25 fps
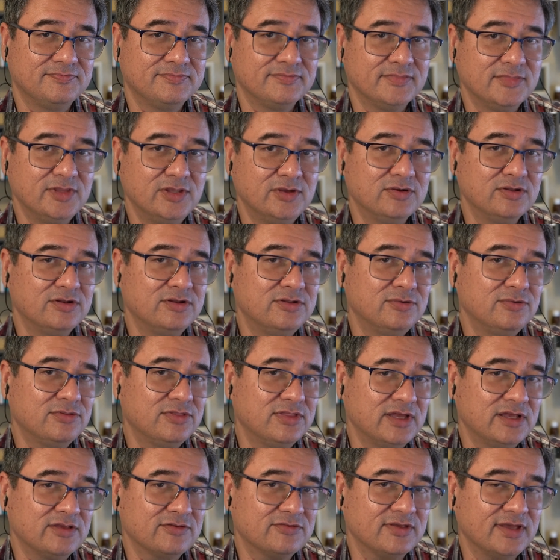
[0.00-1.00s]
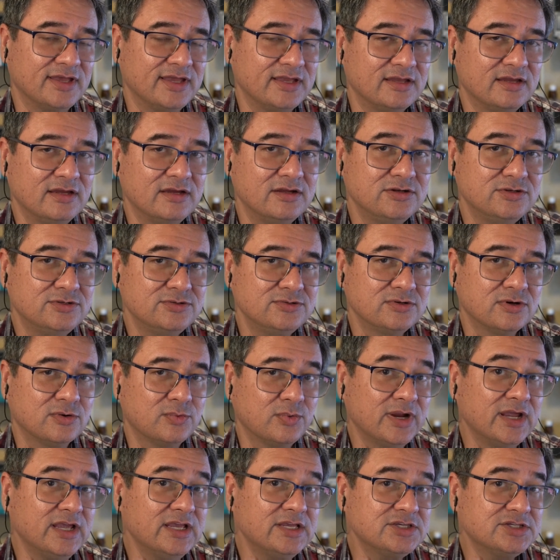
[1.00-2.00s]
You can do things like do
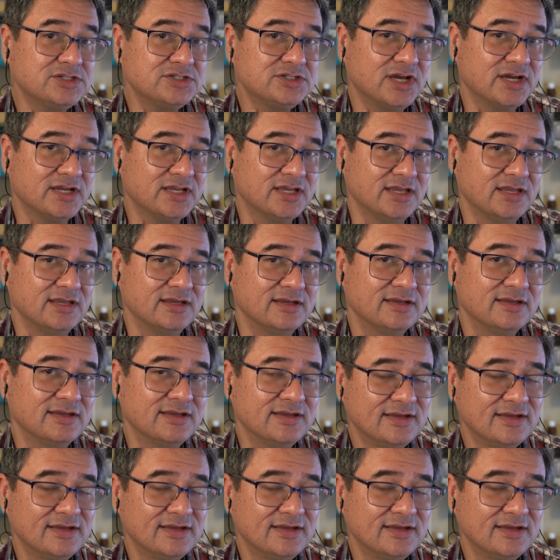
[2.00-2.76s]
arrays checking